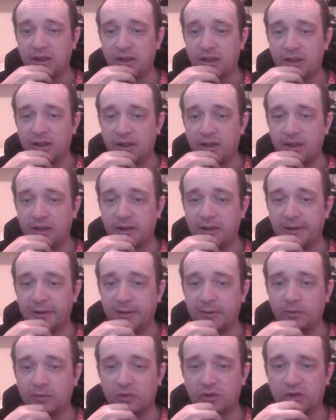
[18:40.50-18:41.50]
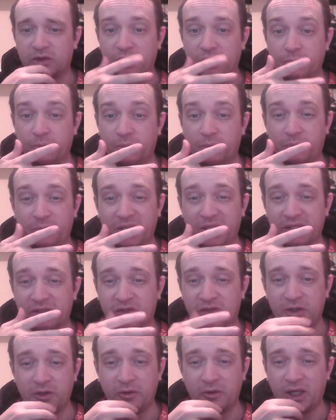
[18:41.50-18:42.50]
There's a couple of
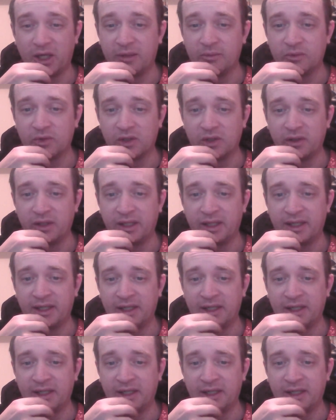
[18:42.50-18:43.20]
PS2 games on there,